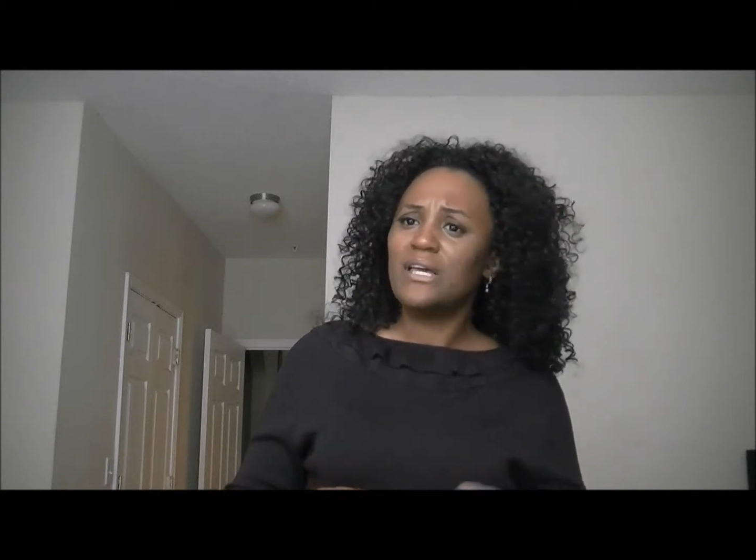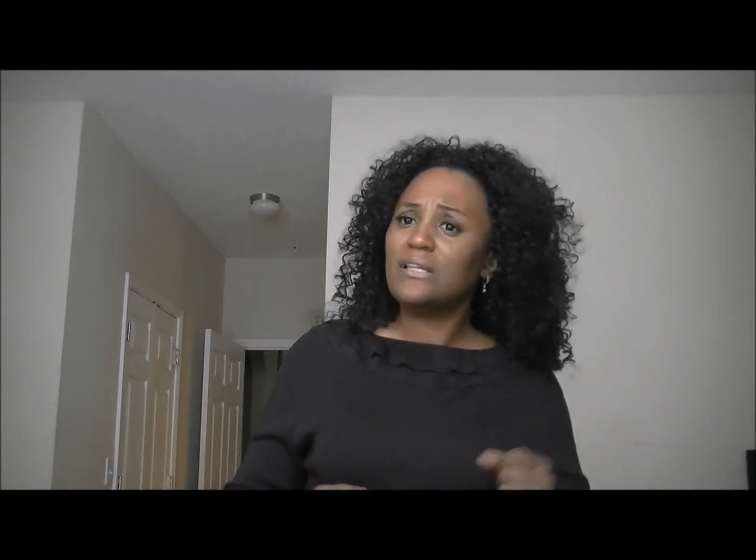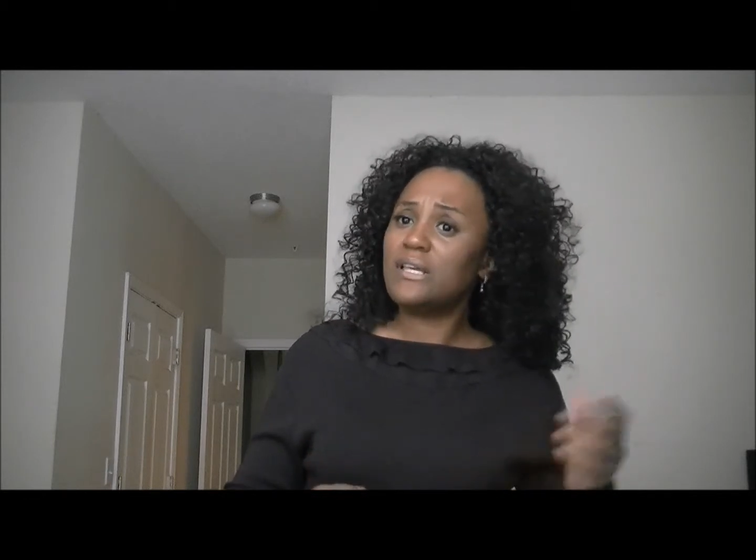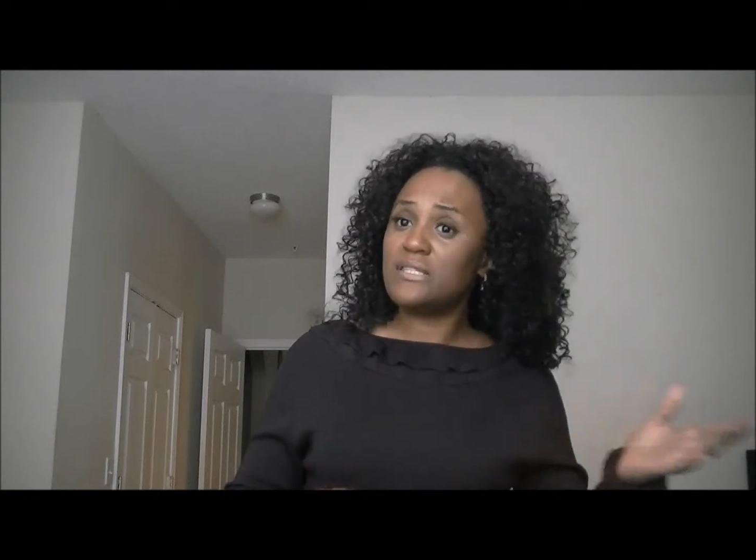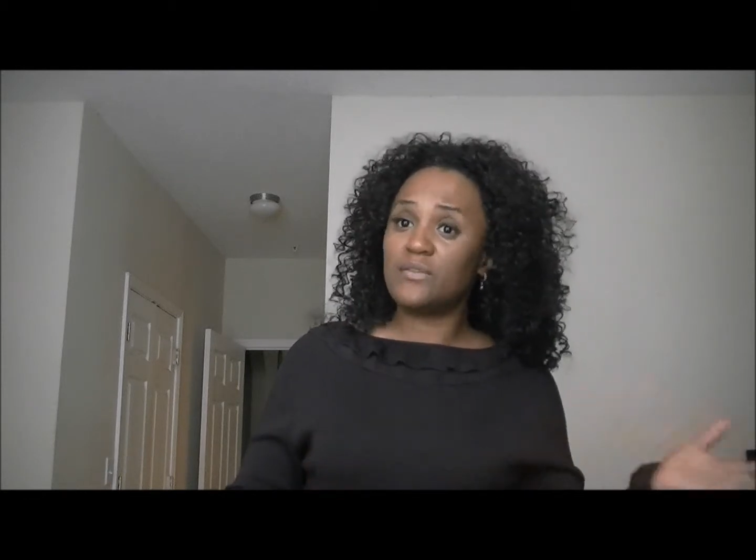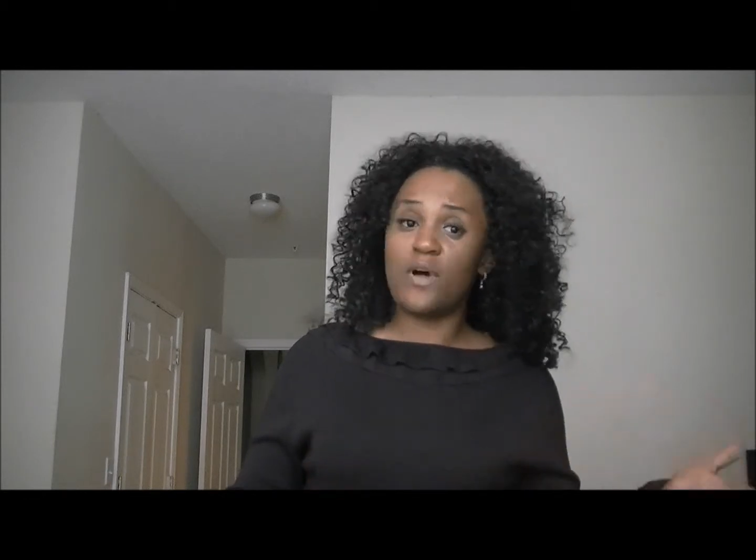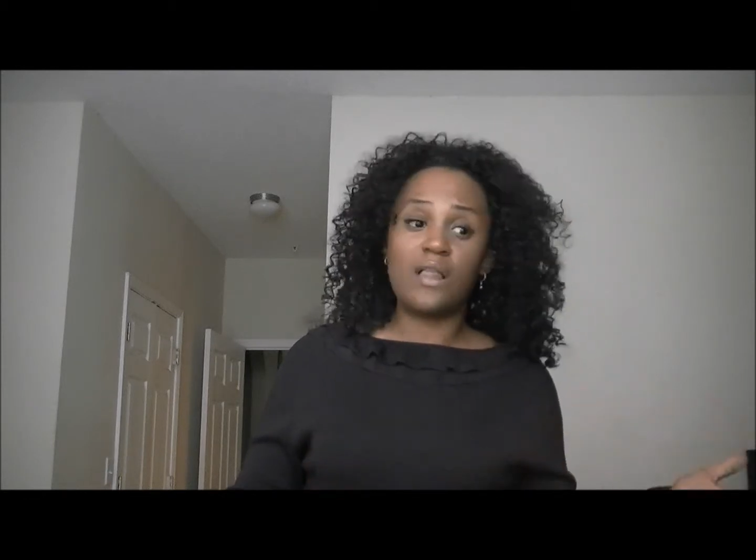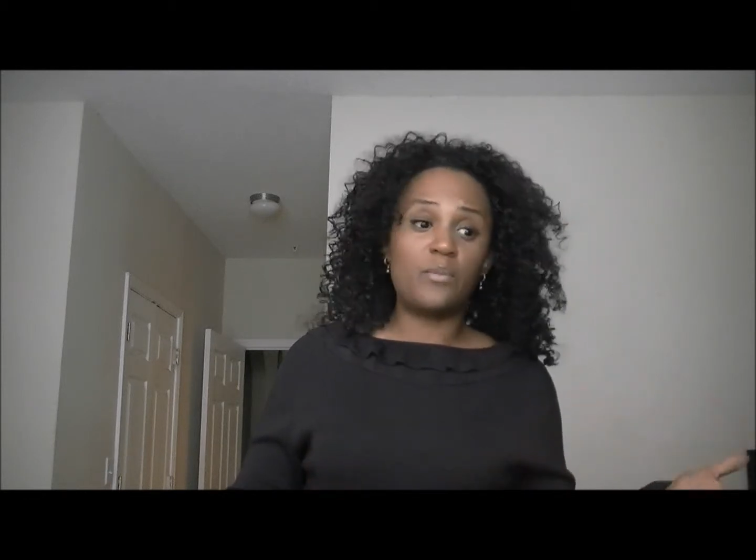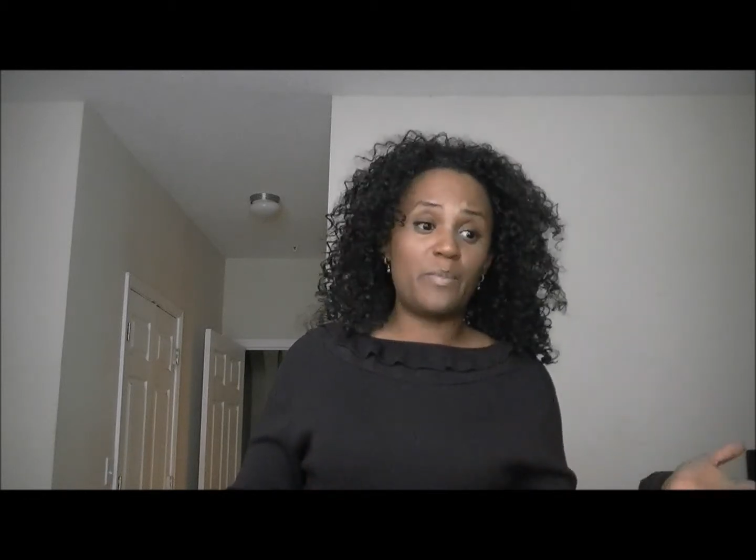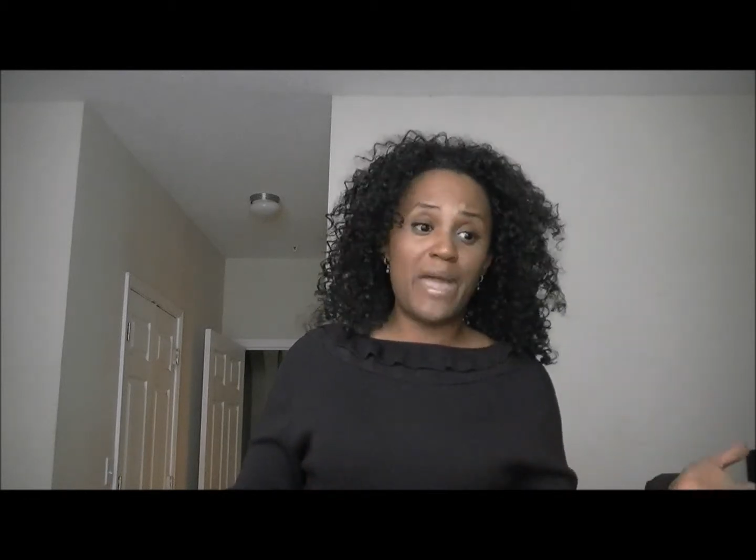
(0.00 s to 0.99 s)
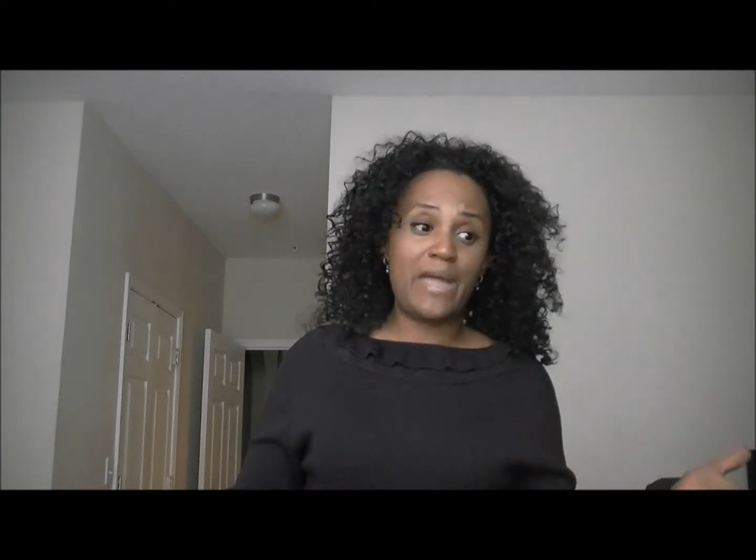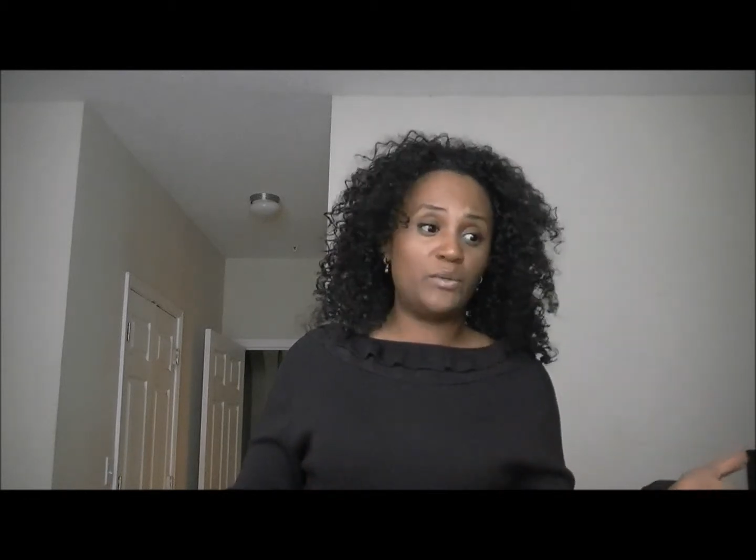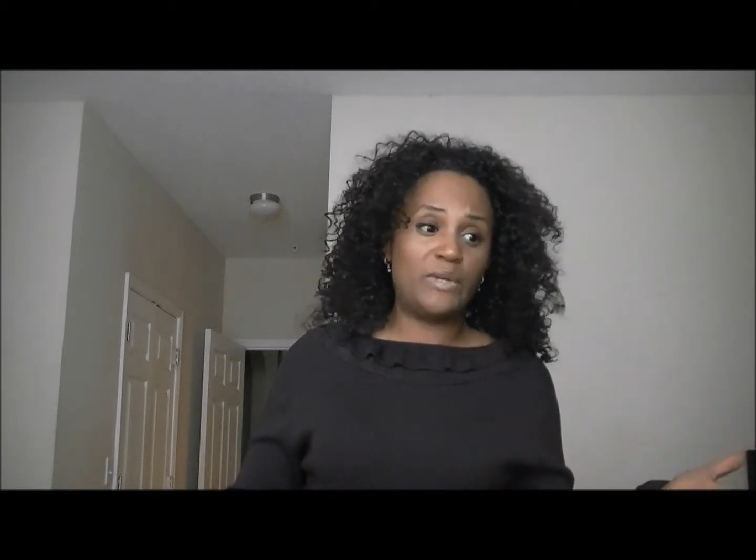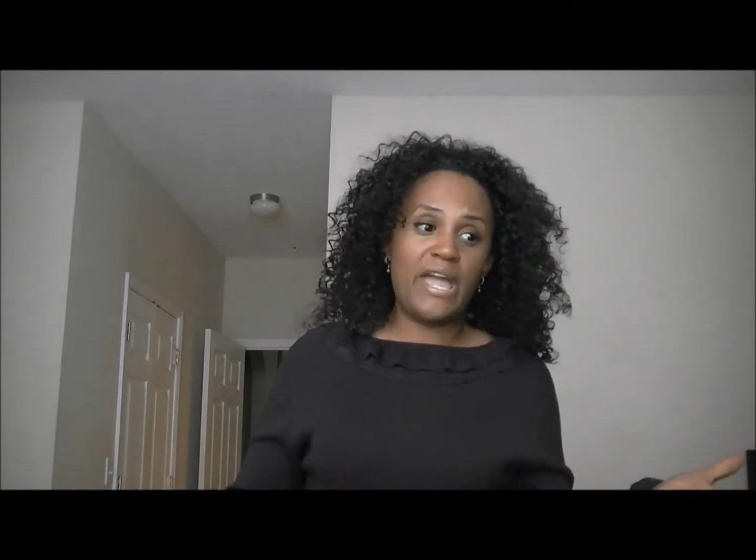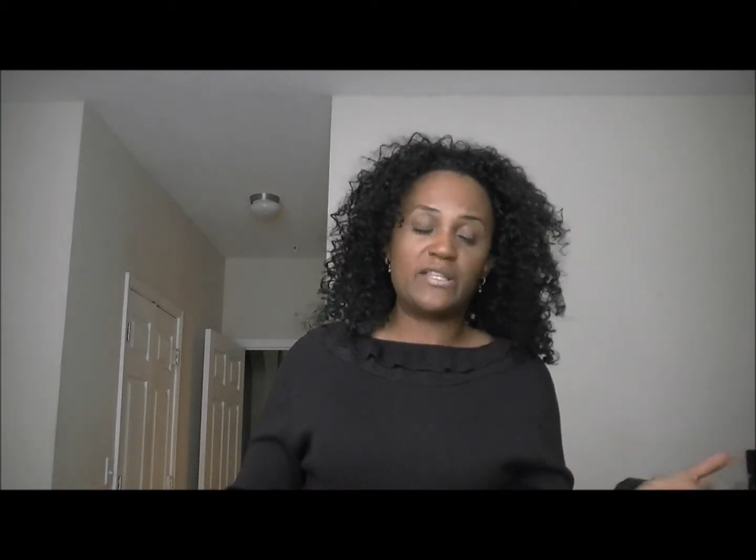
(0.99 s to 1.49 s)
least of all a man
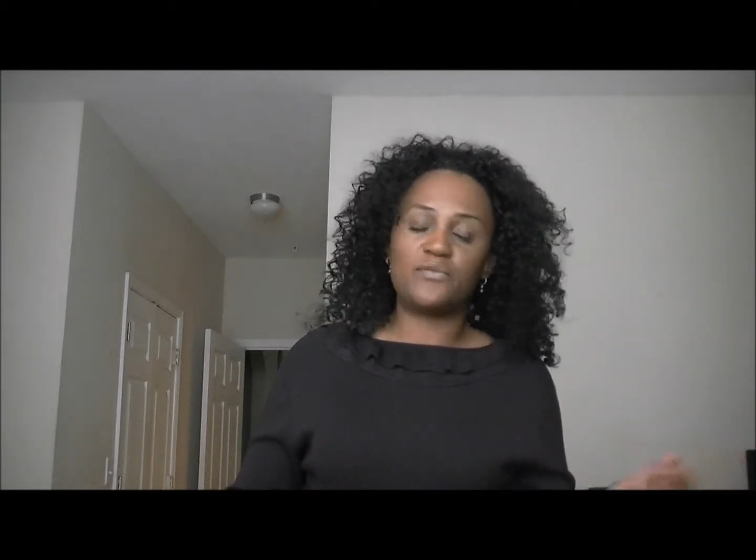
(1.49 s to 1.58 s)
who can't